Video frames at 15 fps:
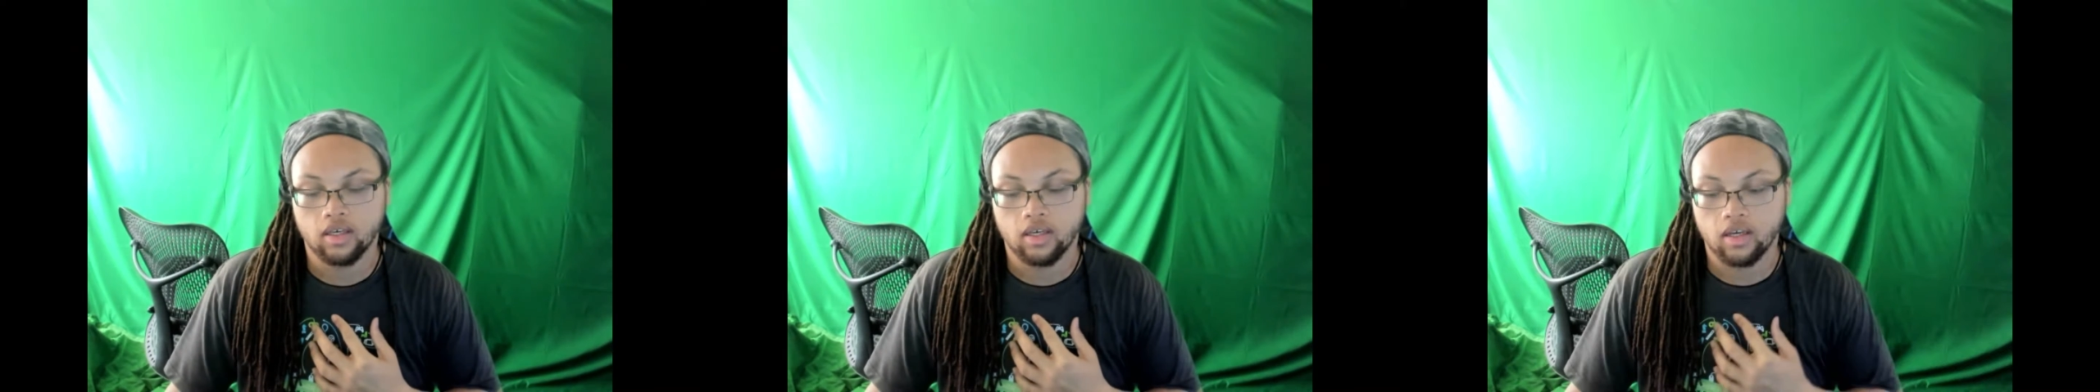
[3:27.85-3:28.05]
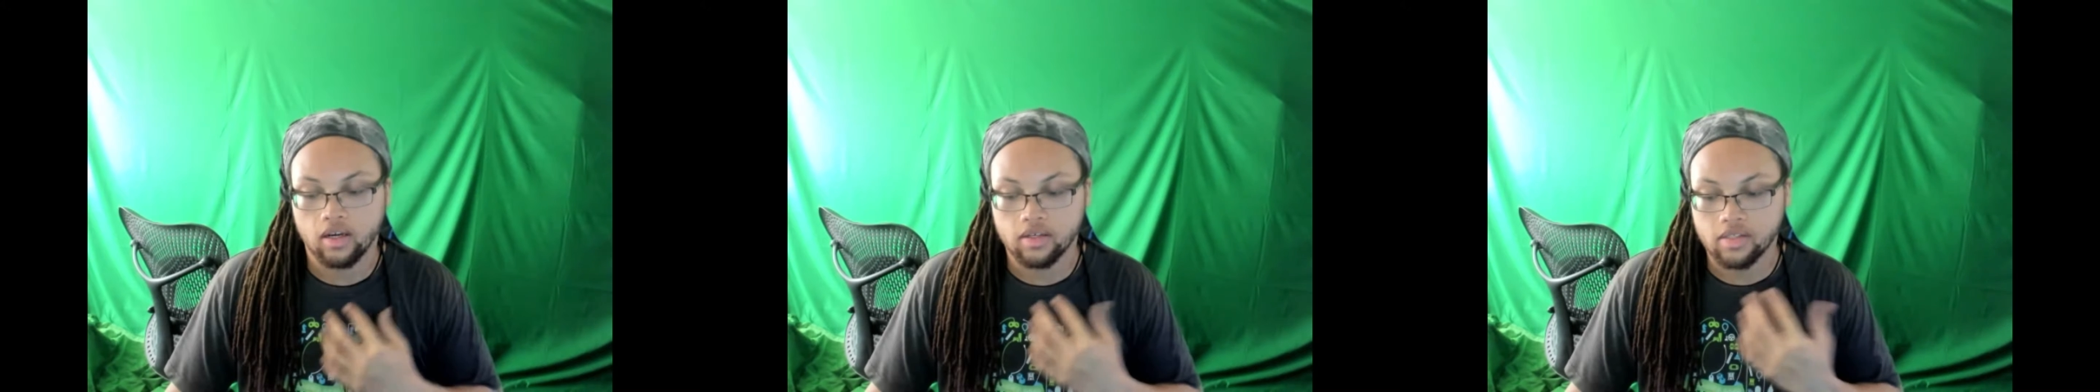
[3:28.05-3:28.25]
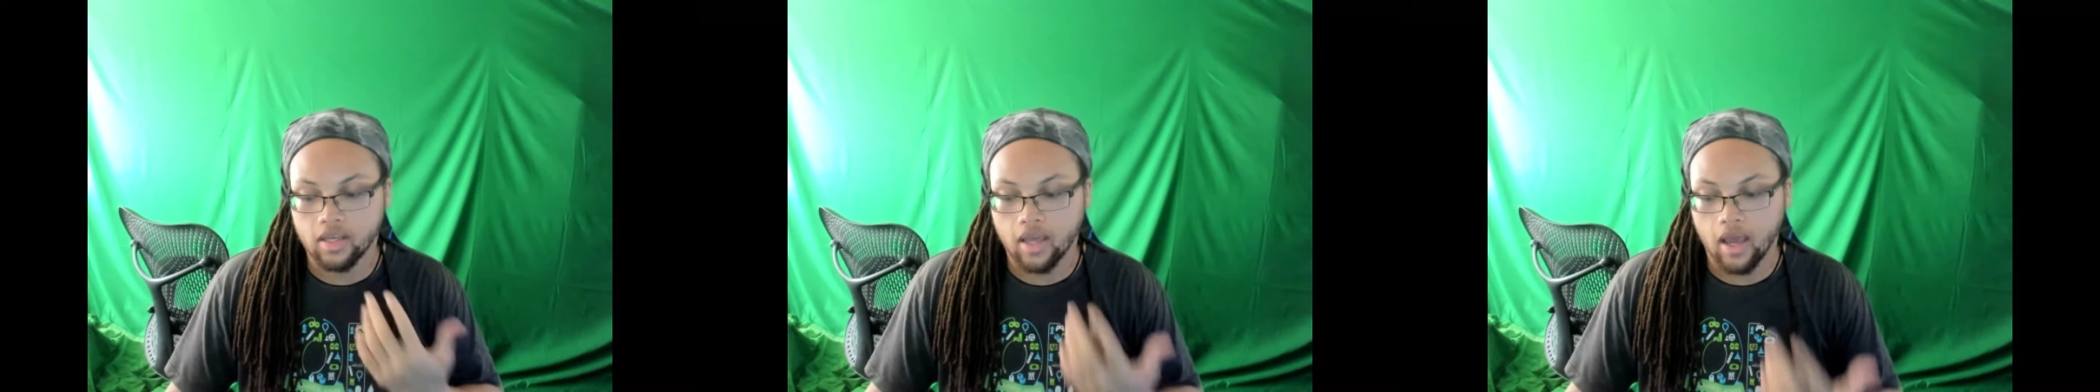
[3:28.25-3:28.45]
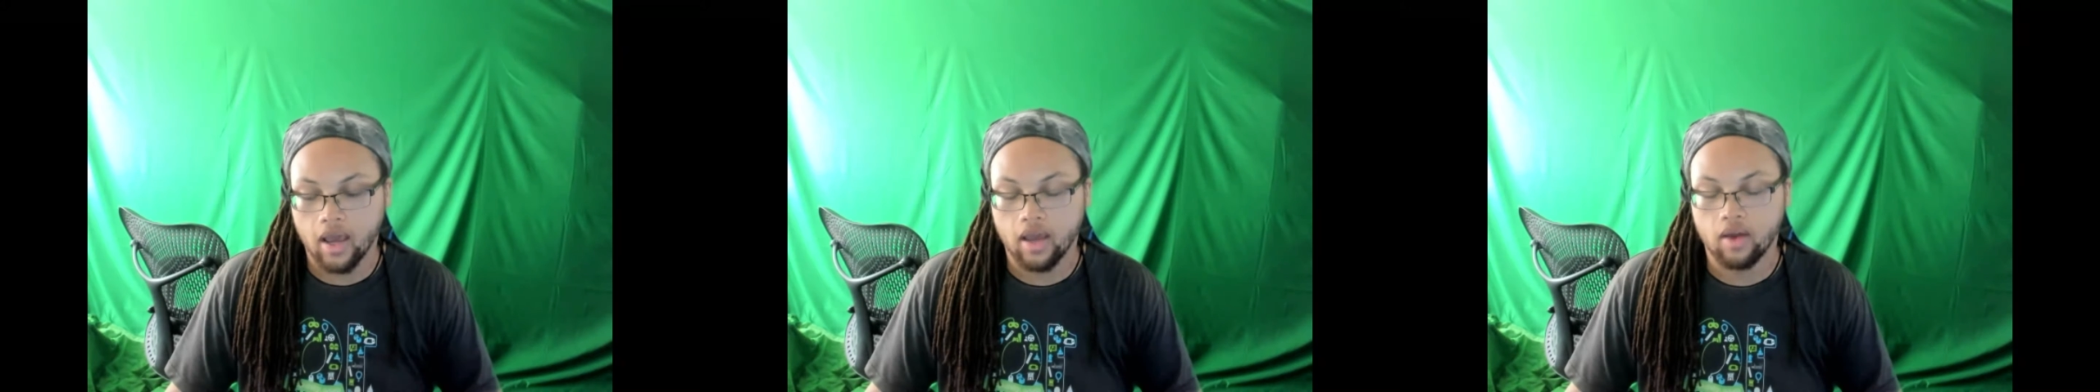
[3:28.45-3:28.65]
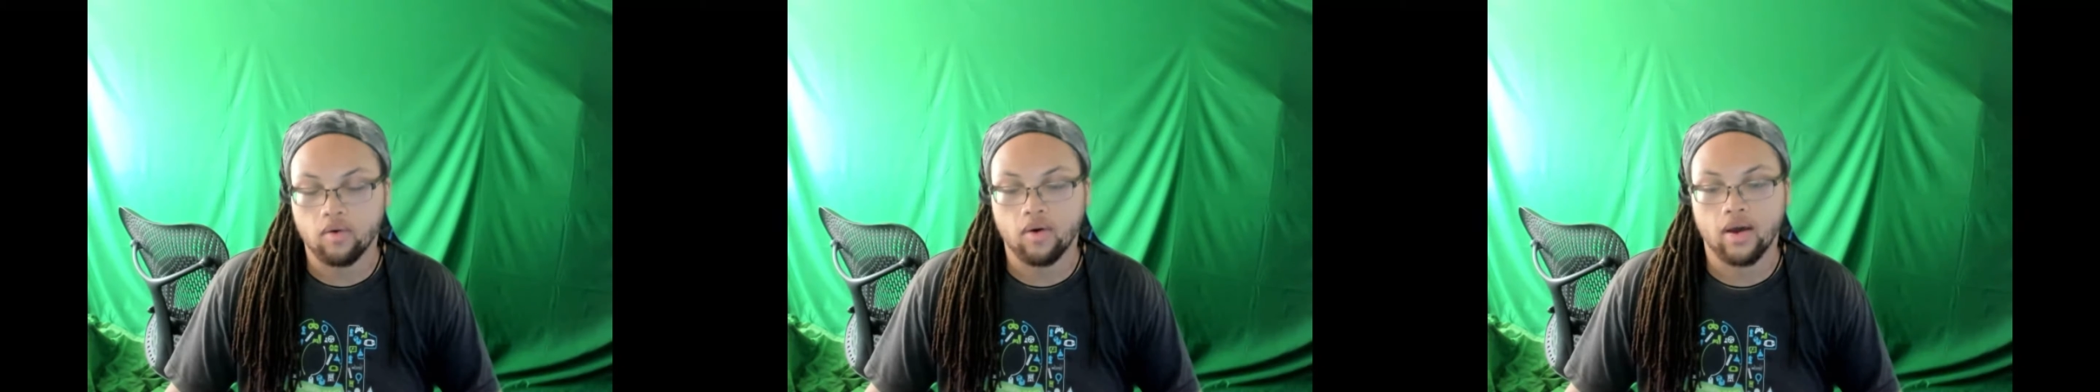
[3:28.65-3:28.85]
here's a
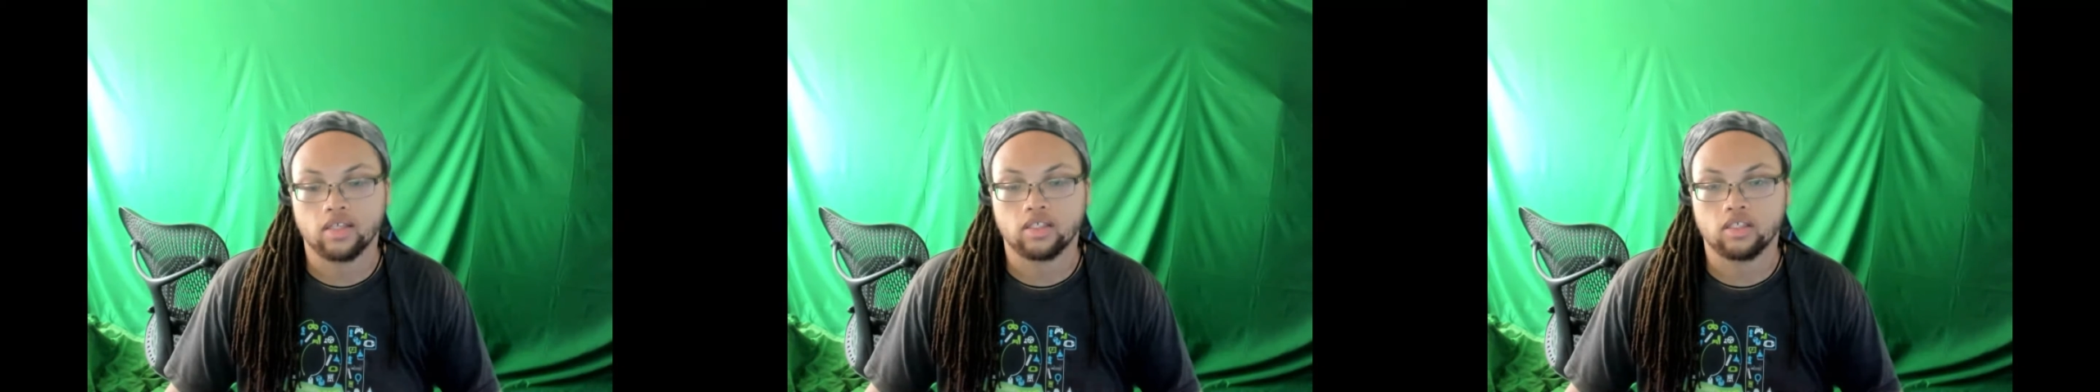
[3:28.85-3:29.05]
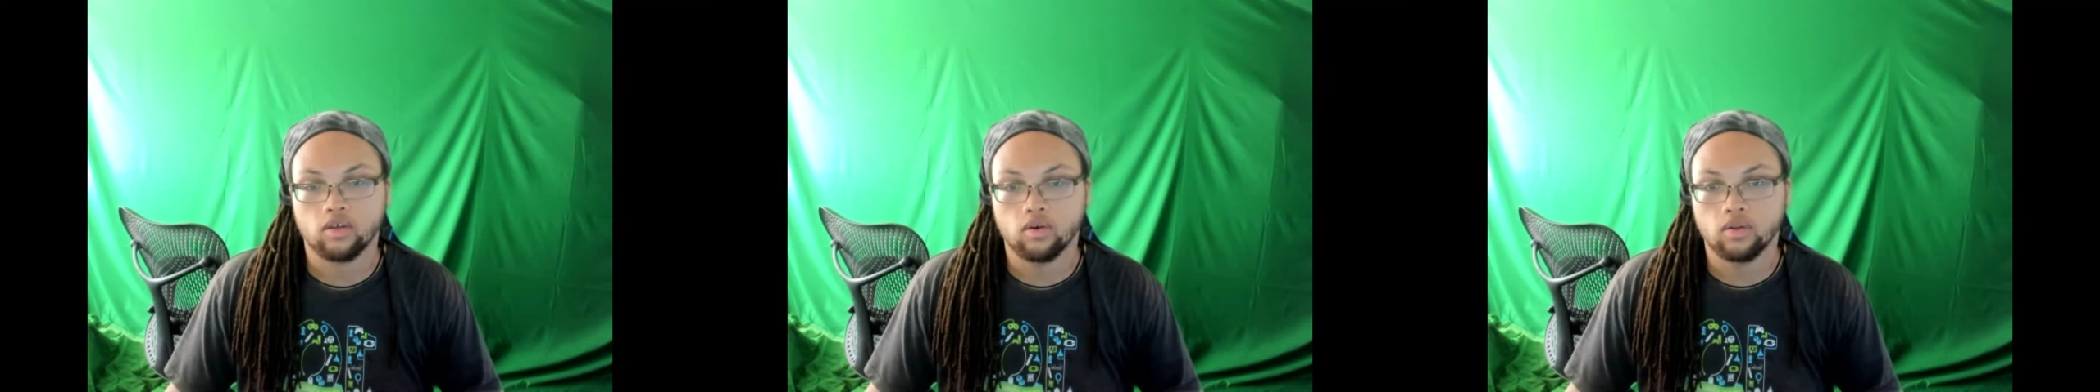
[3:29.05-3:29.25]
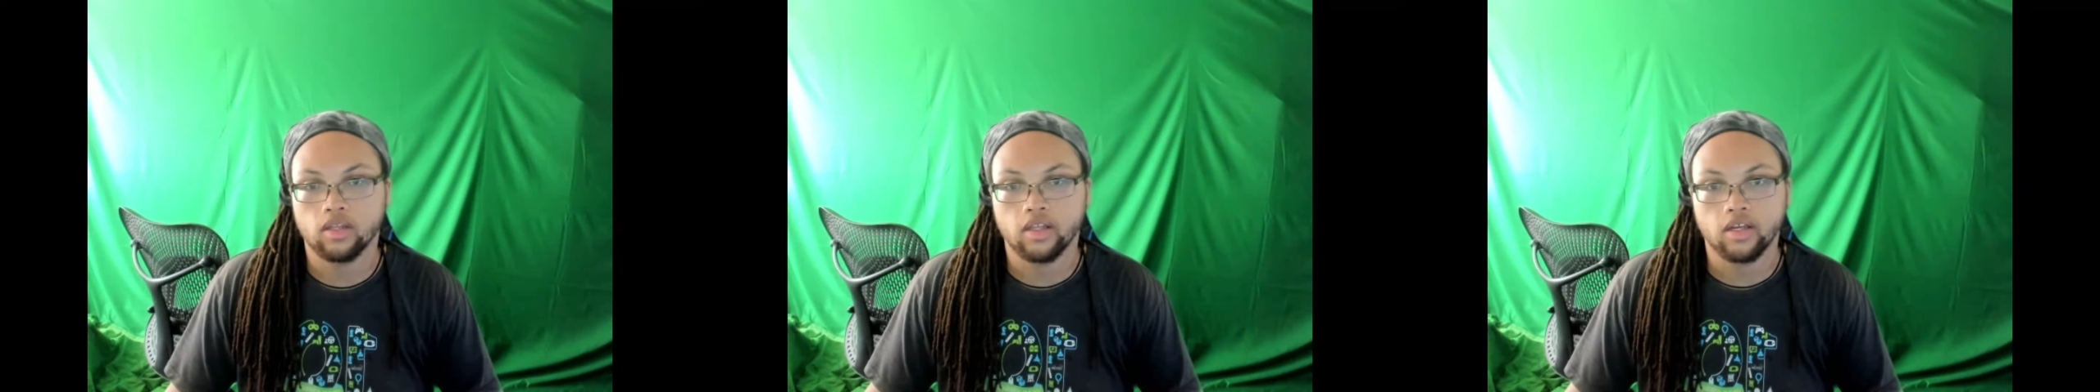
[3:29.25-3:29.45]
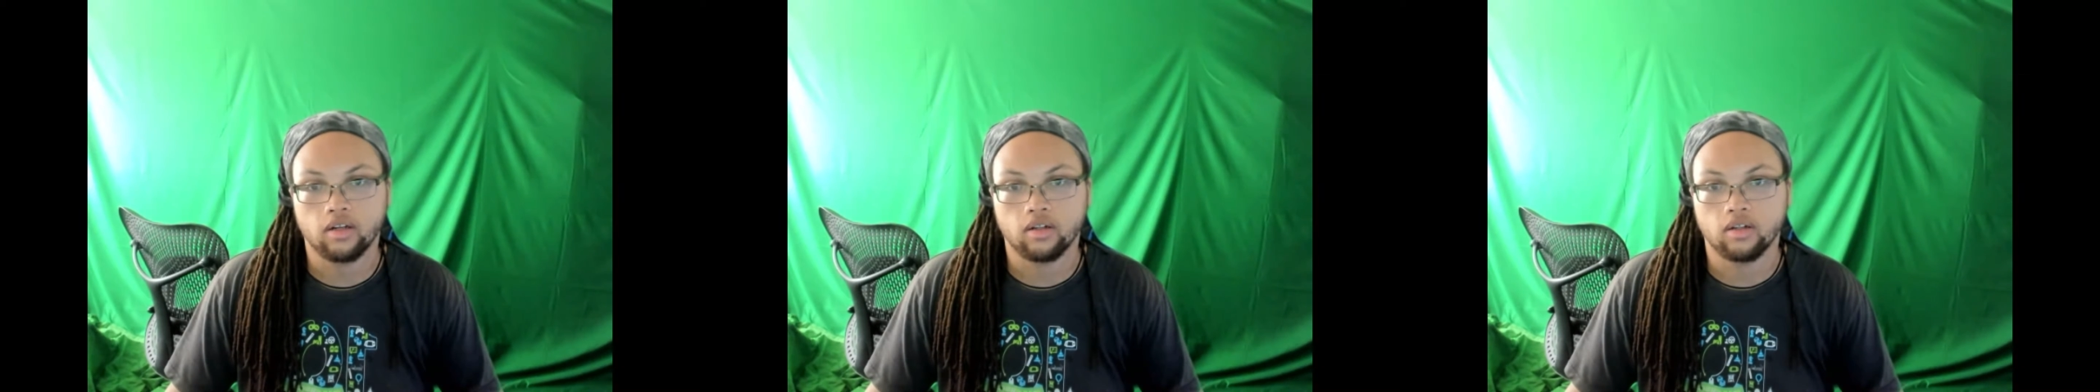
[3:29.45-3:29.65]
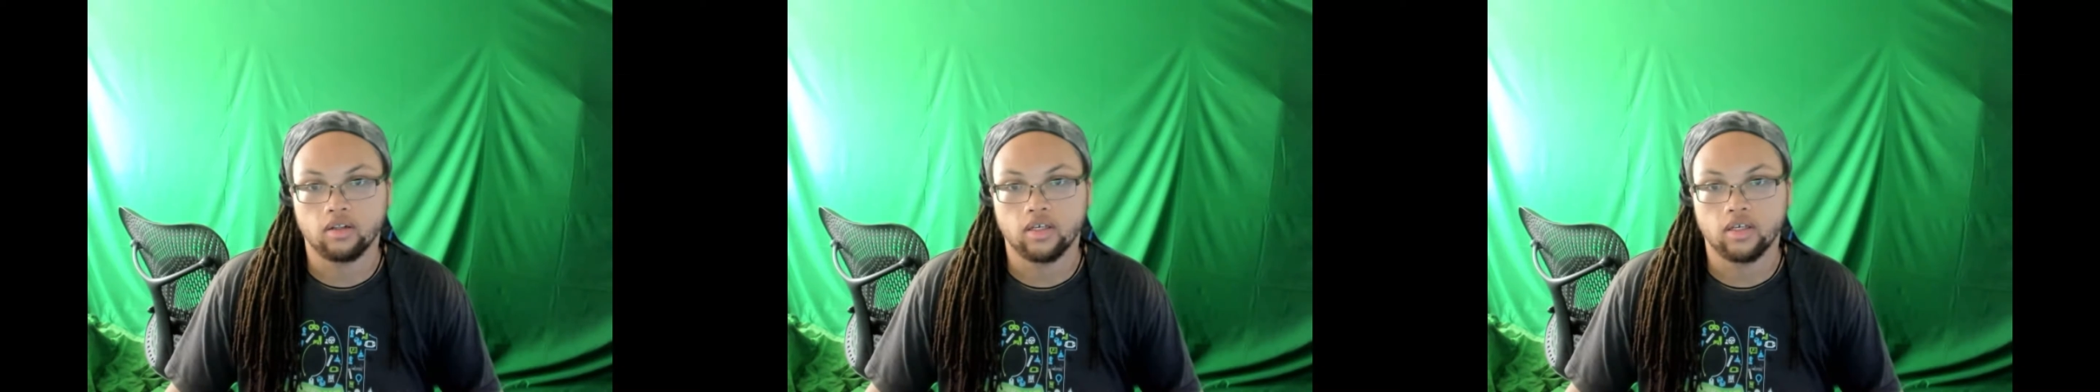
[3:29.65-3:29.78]
guy who has so little.